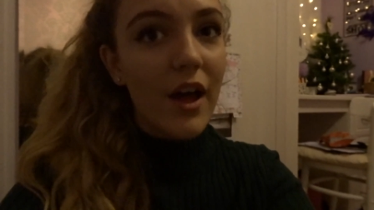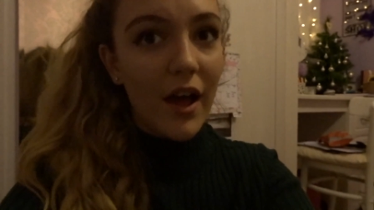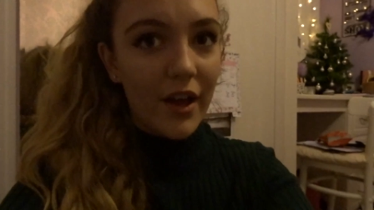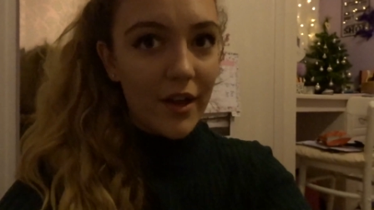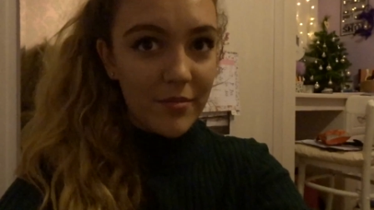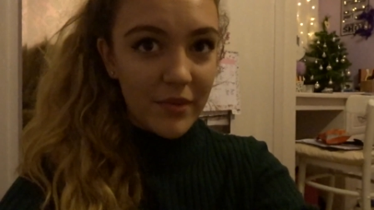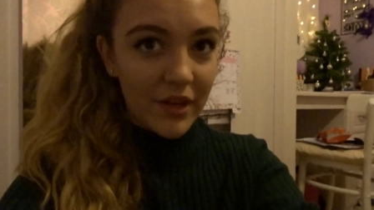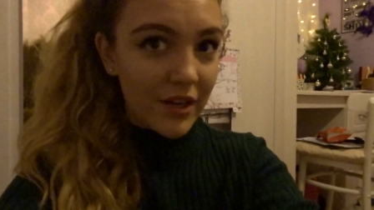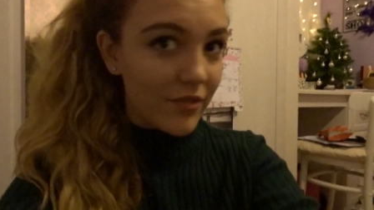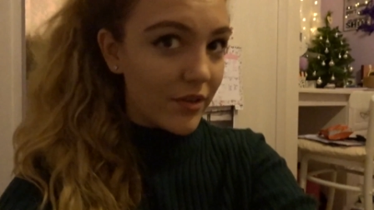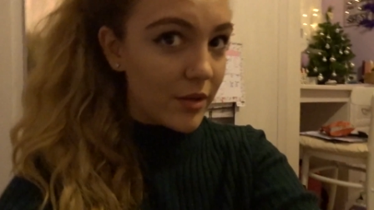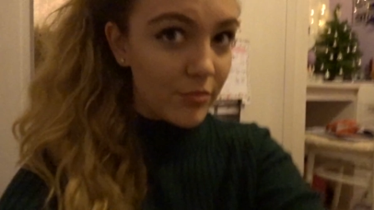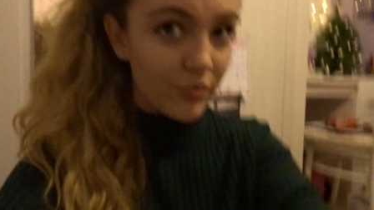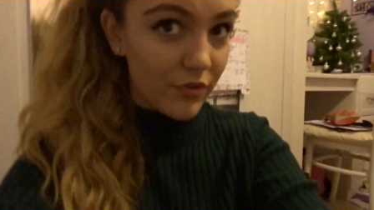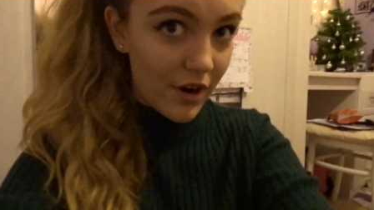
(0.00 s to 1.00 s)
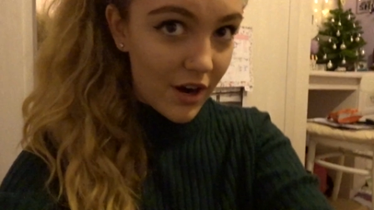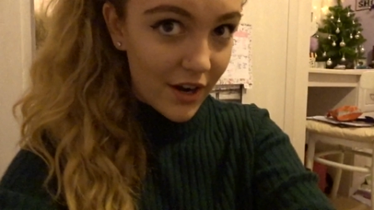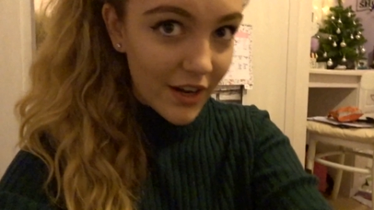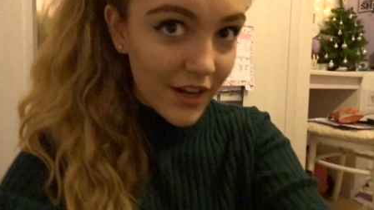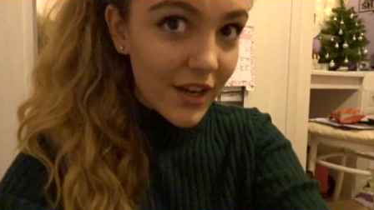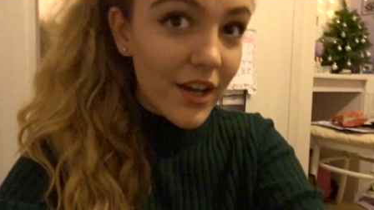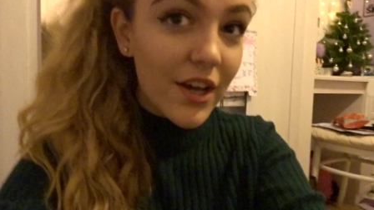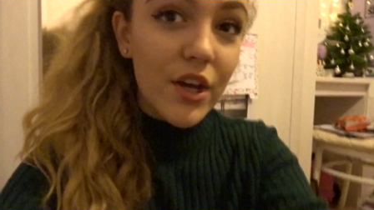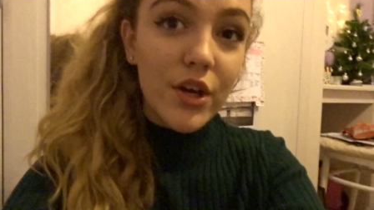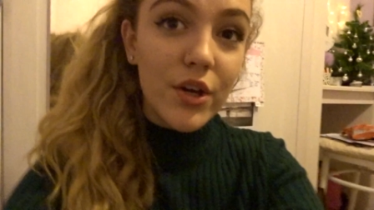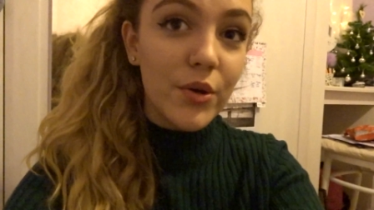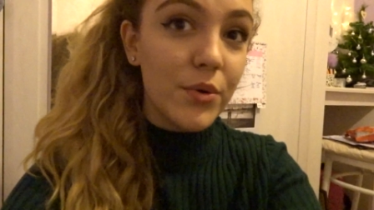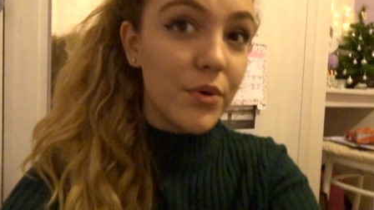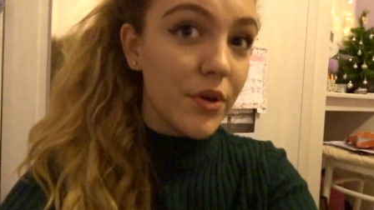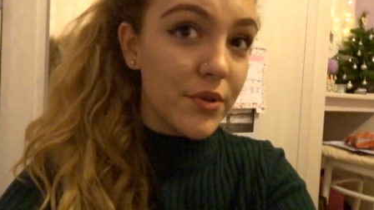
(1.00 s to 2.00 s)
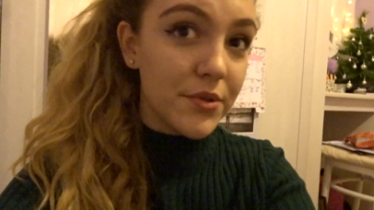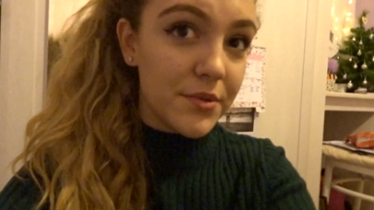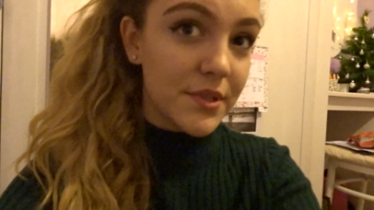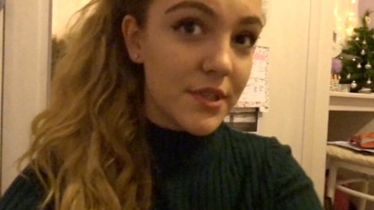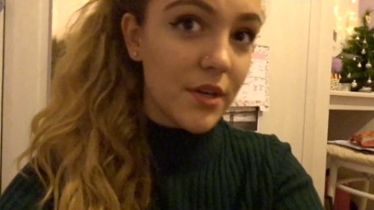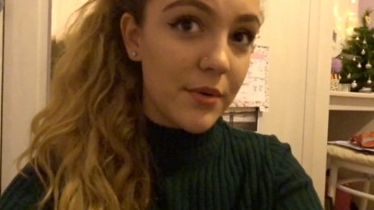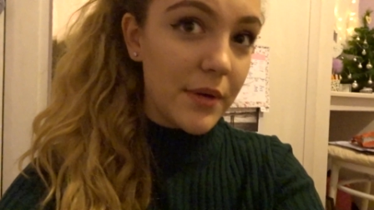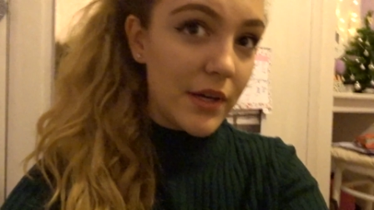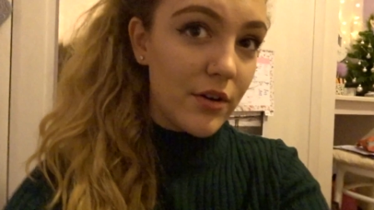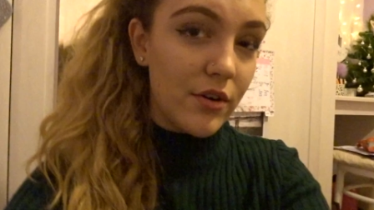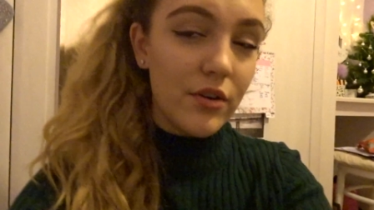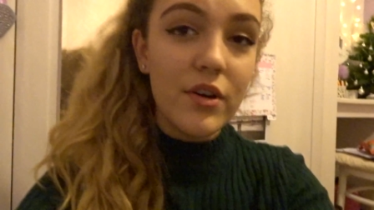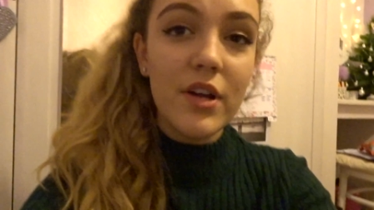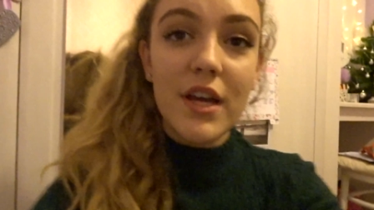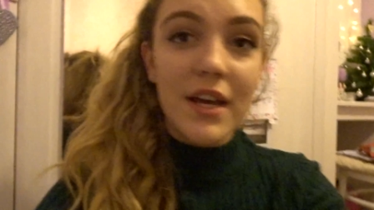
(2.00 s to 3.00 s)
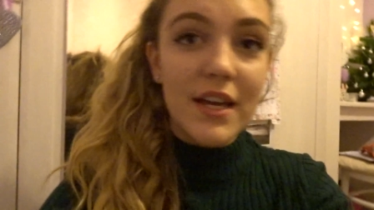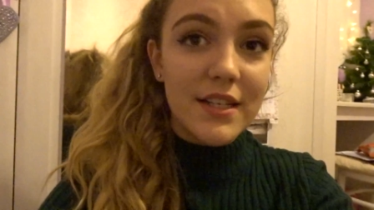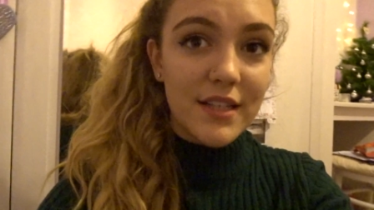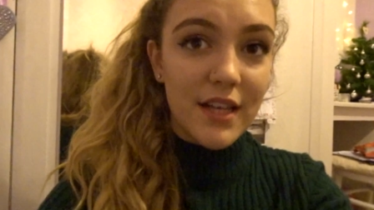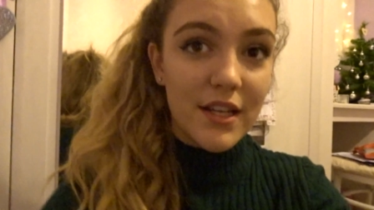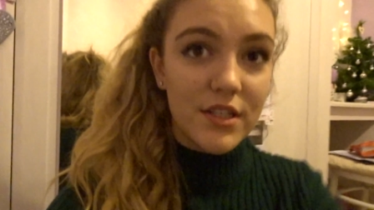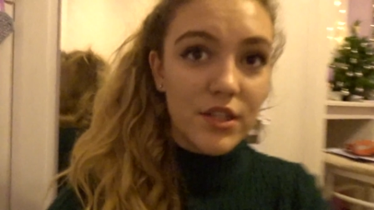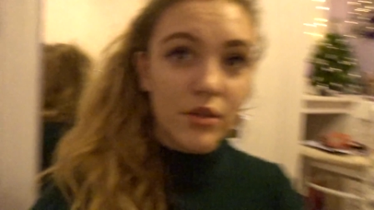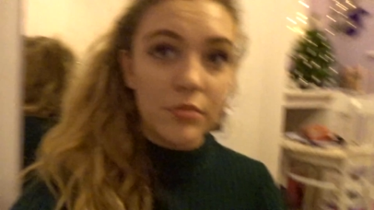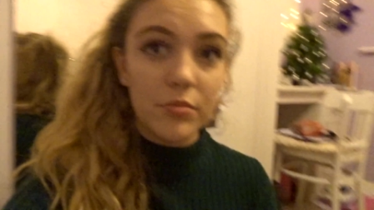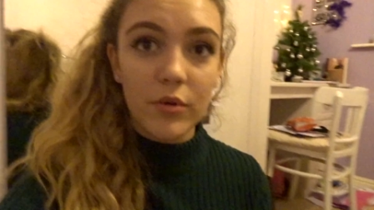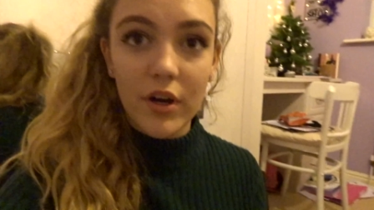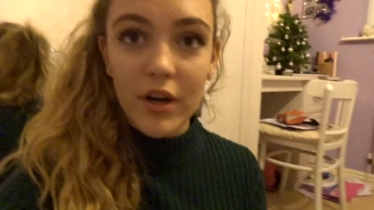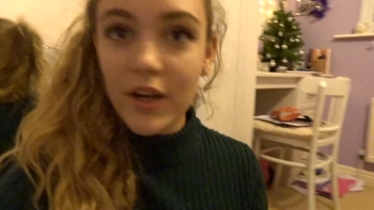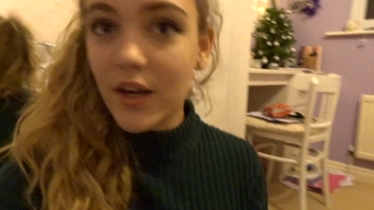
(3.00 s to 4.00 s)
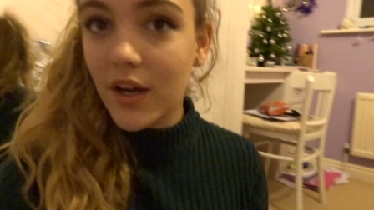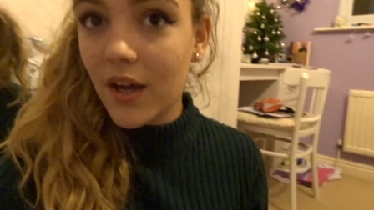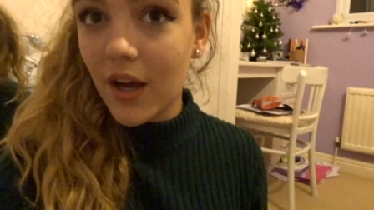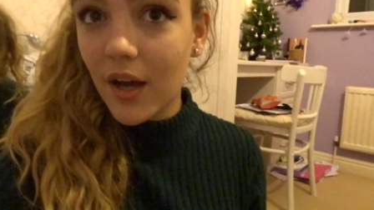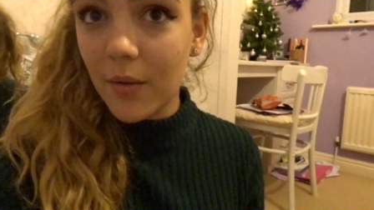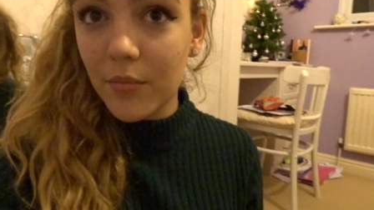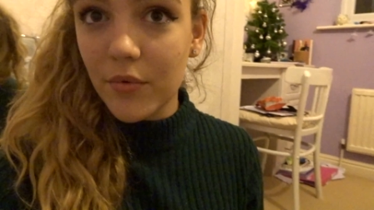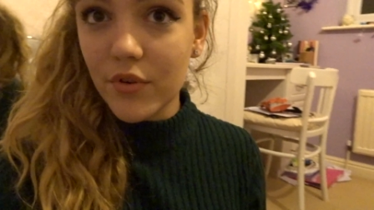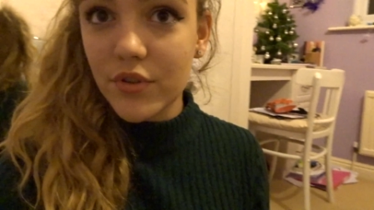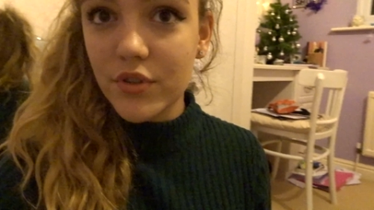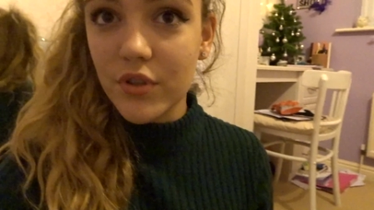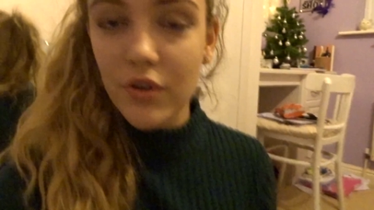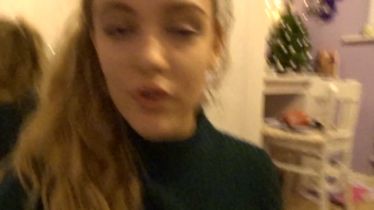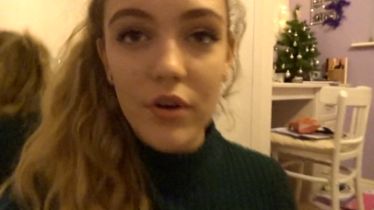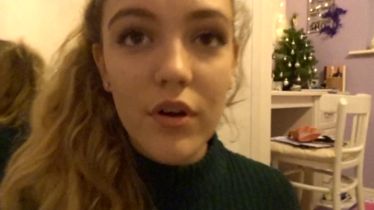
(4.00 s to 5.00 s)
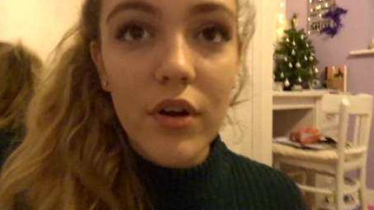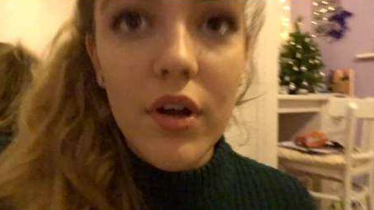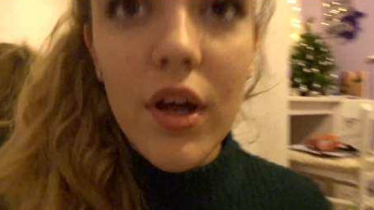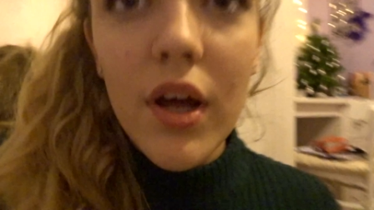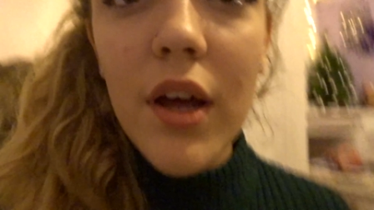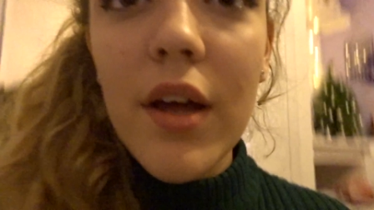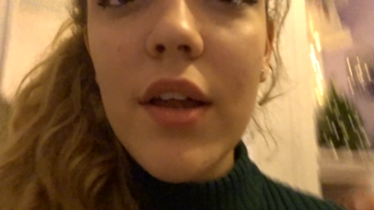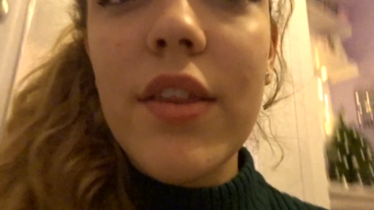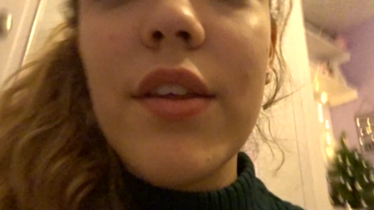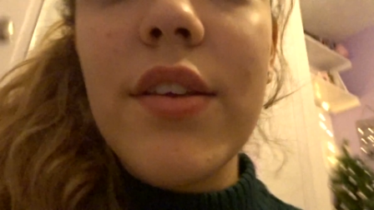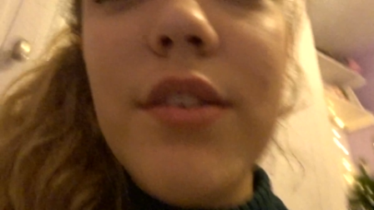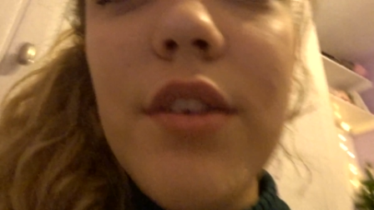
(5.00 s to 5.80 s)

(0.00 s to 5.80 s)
I can make it really bright. Who knows what's going on? Is that too bright? I'm not sure. There's